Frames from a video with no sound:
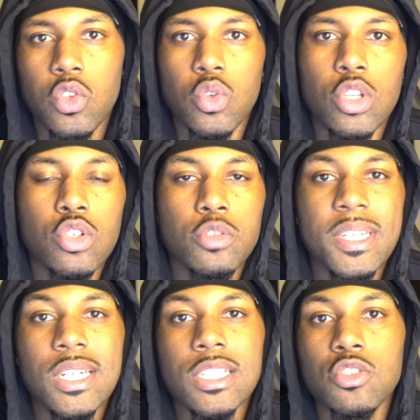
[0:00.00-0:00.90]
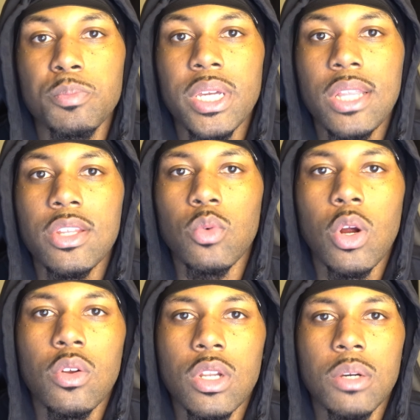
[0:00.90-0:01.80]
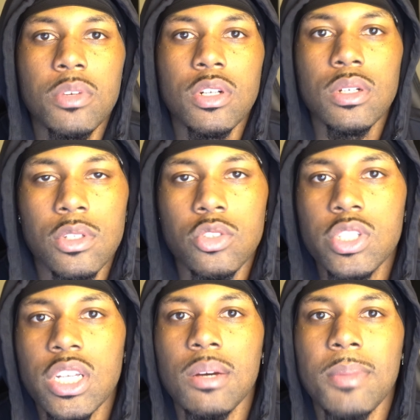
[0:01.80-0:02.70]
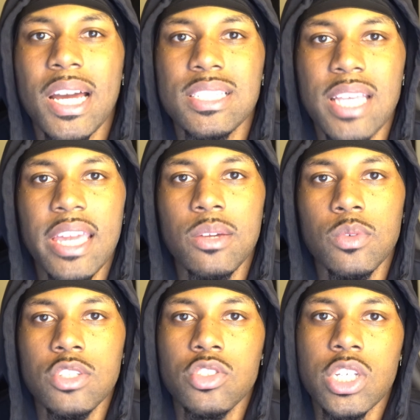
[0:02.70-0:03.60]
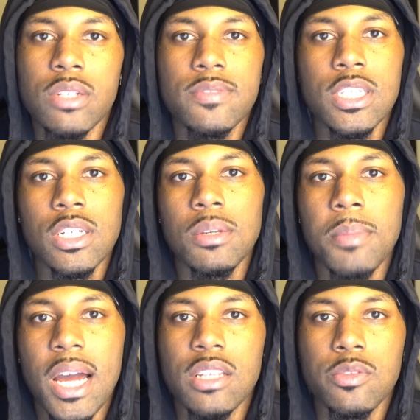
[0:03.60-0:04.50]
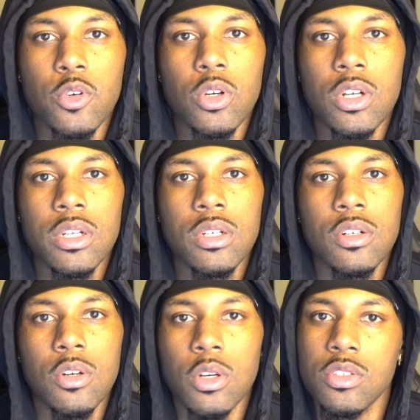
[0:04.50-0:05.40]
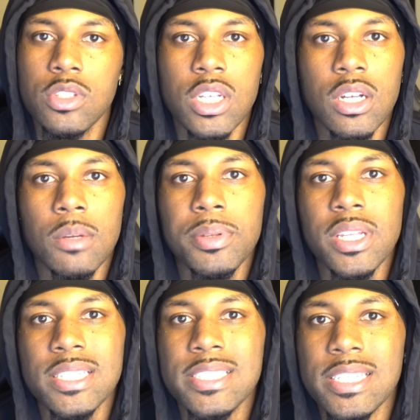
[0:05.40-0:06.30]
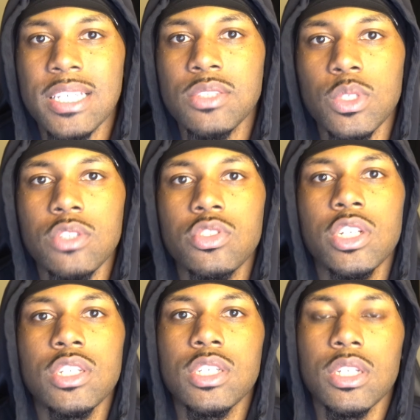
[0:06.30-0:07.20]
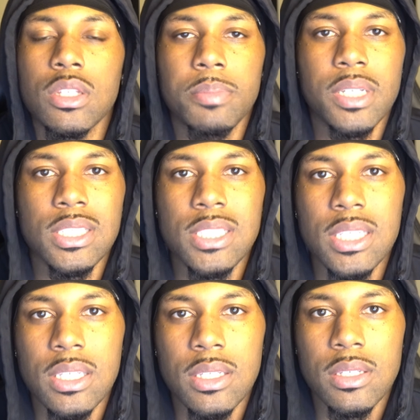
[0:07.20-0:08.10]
You lose because you picked the wrong number. You took a -8 when you should have took the -4, or you took a +6 when you should have took the +10.